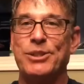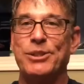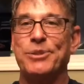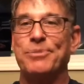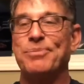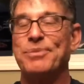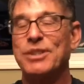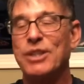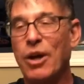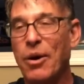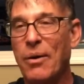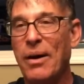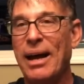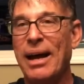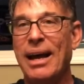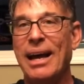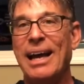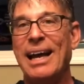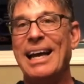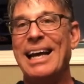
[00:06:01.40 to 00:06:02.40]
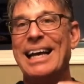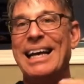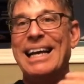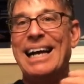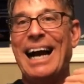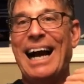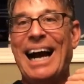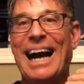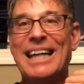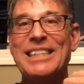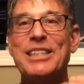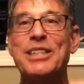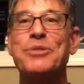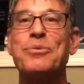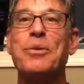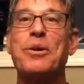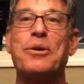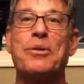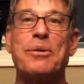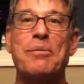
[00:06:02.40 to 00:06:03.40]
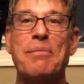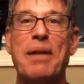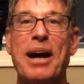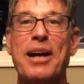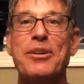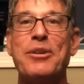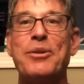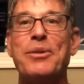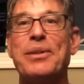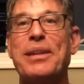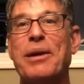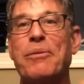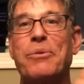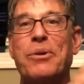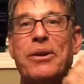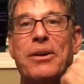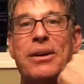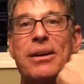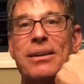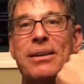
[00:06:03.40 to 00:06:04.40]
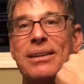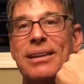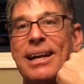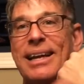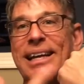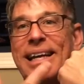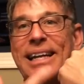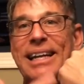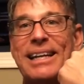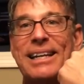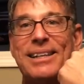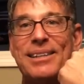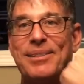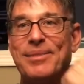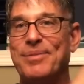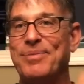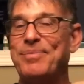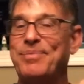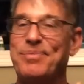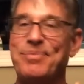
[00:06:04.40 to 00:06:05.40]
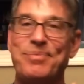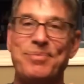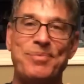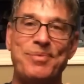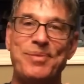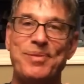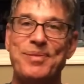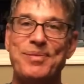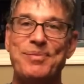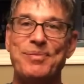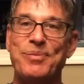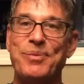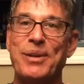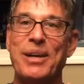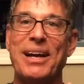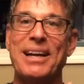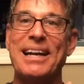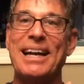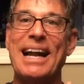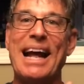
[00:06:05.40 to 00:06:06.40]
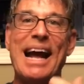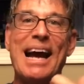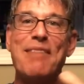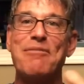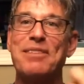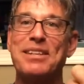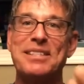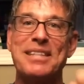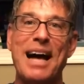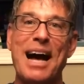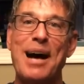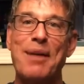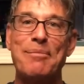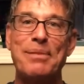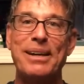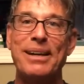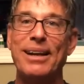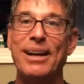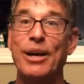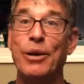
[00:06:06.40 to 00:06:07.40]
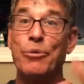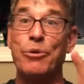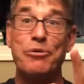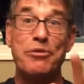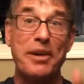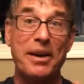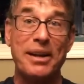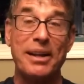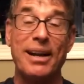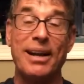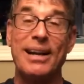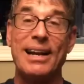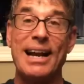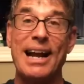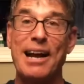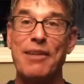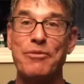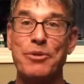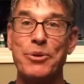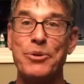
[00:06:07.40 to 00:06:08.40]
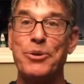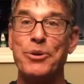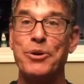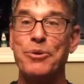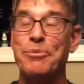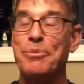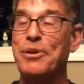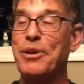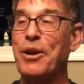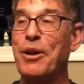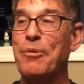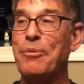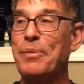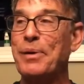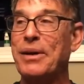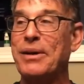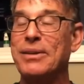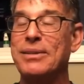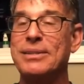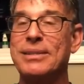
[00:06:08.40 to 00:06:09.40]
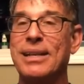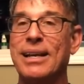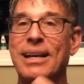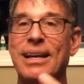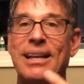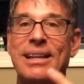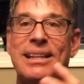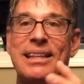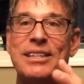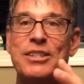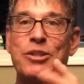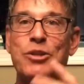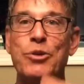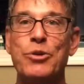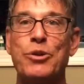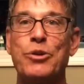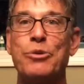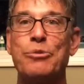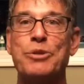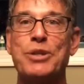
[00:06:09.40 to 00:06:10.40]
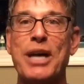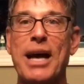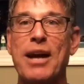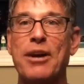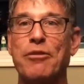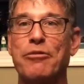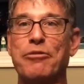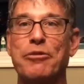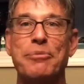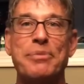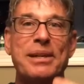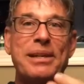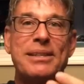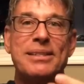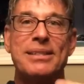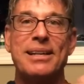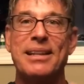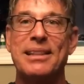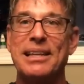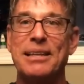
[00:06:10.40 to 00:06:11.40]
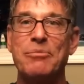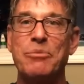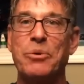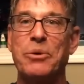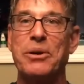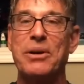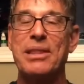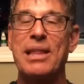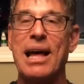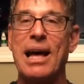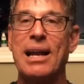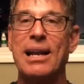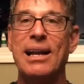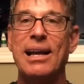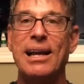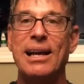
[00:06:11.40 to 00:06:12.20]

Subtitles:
do. So I just want to remind you that we're lucky to have this hobby. We're very lucky to have YouTube, you know, because this YouTube channel for me is nothing more than